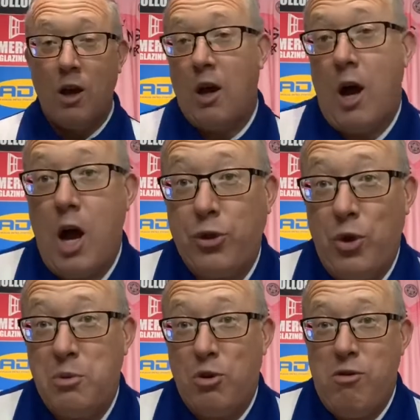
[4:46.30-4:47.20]
I thought it
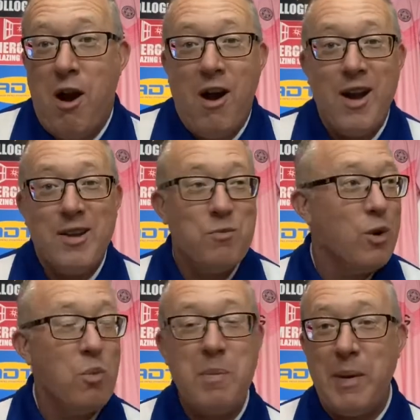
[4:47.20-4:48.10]
was all right.
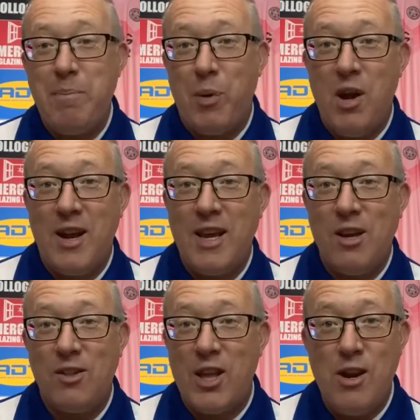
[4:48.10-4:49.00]
We beat Burnley.
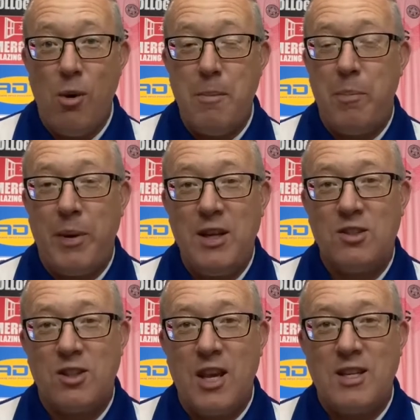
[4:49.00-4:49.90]
They're not
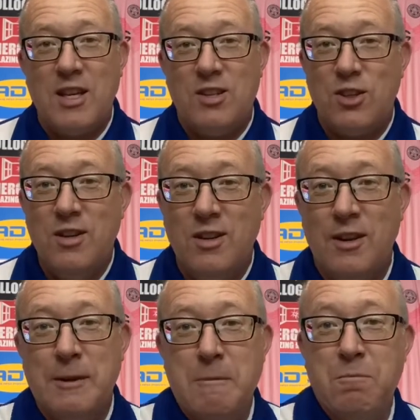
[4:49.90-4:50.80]
Muppets. They're decent.
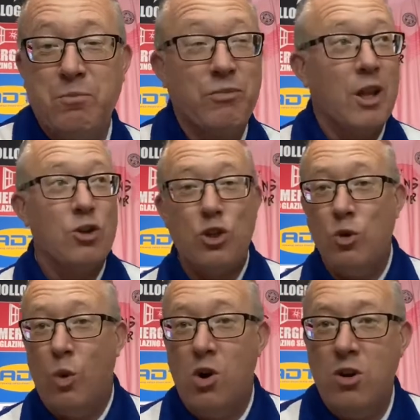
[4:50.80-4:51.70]

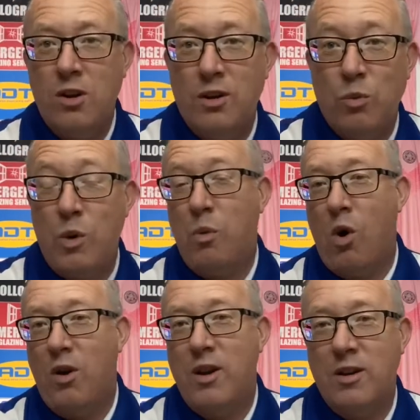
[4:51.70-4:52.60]
2-1. We
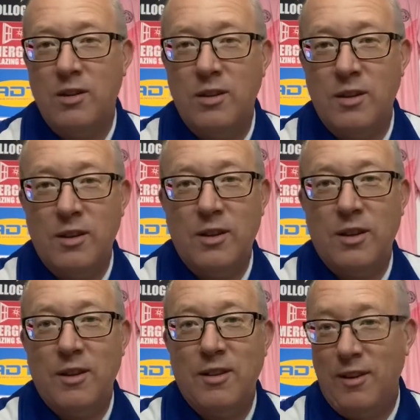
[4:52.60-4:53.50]
won.
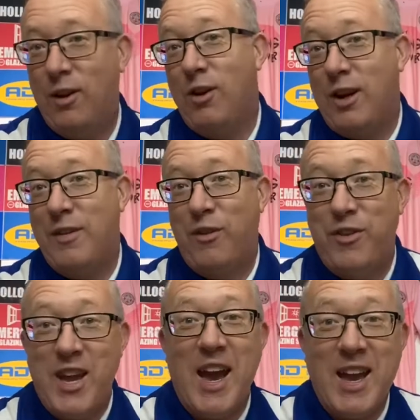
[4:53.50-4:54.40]
Luckily for
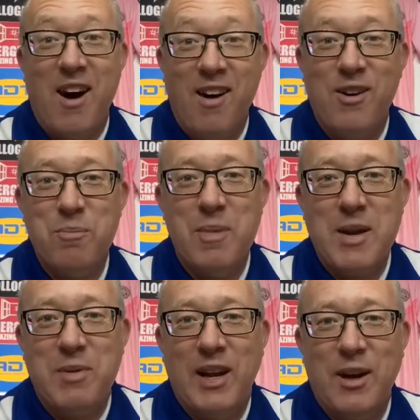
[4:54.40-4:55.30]
VAR,
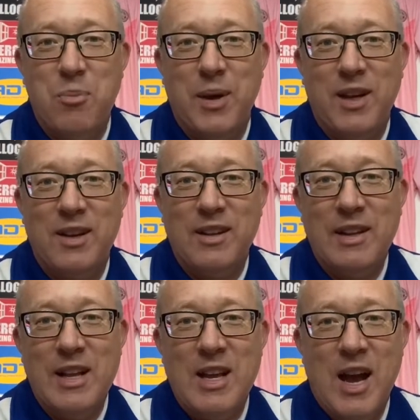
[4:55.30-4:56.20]
maybe a little bit.
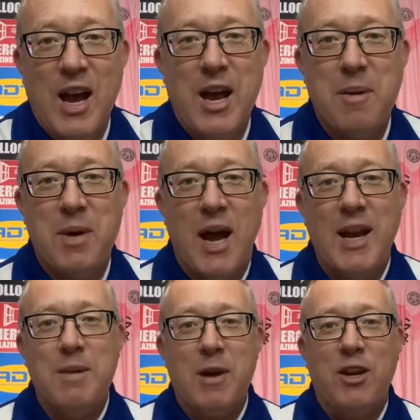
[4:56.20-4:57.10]

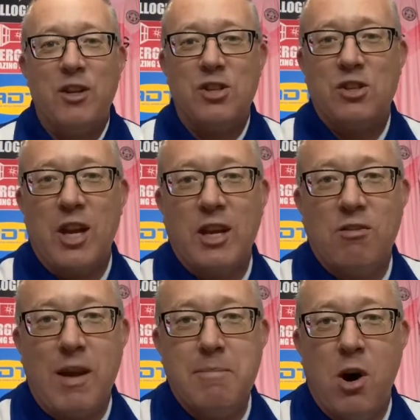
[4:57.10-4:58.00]
Andy Meadows is saying,
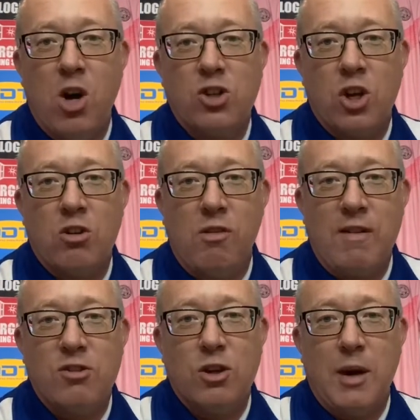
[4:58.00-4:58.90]
great March and great
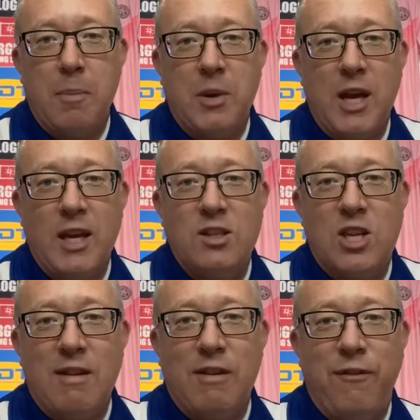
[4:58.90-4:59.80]
result, happy days.
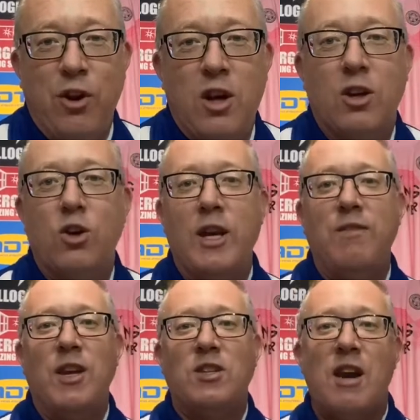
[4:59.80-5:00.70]
Terry Fuller, good
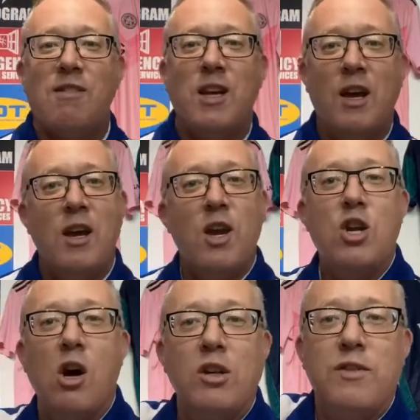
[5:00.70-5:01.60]
evening, Terry.
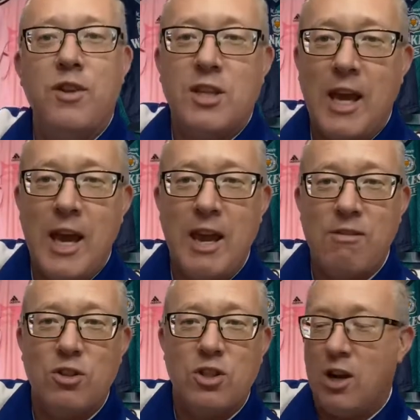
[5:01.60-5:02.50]
Nice of you to get here
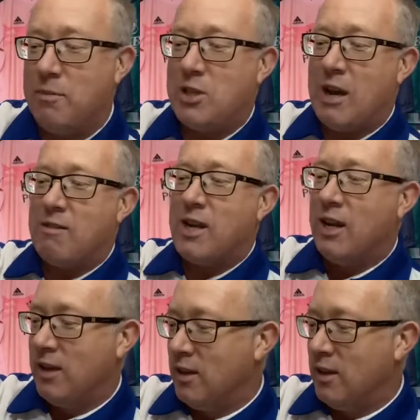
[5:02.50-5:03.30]
on time, Terry.